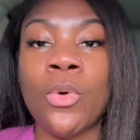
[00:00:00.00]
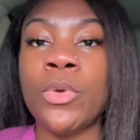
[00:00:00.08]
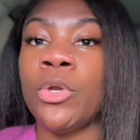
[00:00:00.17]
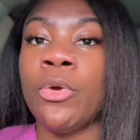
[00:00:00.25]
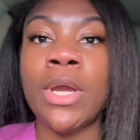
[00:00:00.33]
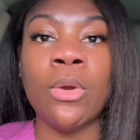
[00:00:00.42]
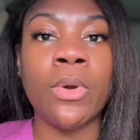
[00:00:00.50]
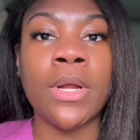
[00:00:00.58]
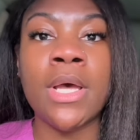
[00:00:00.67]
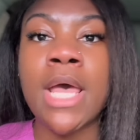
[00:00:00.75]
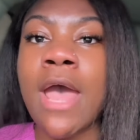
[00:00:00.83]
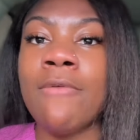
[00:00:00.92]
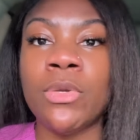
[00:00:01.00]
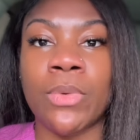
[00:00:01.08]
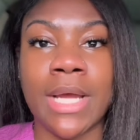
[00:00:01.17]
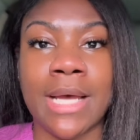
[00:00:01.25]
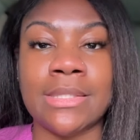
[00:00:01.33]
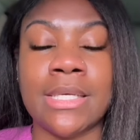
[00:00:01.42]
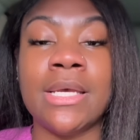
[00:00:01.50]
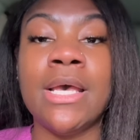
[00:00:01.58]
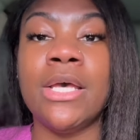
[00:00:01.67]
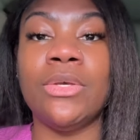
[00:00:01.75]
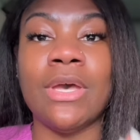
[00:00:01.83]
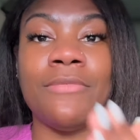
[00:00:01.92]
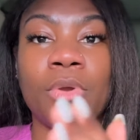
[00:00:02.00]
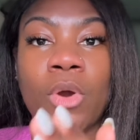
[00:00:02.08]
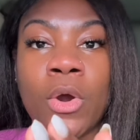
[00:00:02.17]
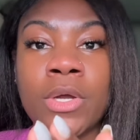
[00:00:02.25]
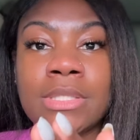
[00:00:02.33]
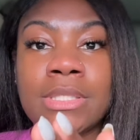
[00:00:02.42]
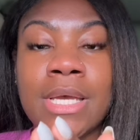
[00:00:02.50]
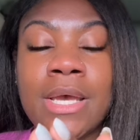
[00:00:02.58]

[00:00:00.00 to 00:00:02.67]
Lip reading: your aorta, everyone has it. You have your heart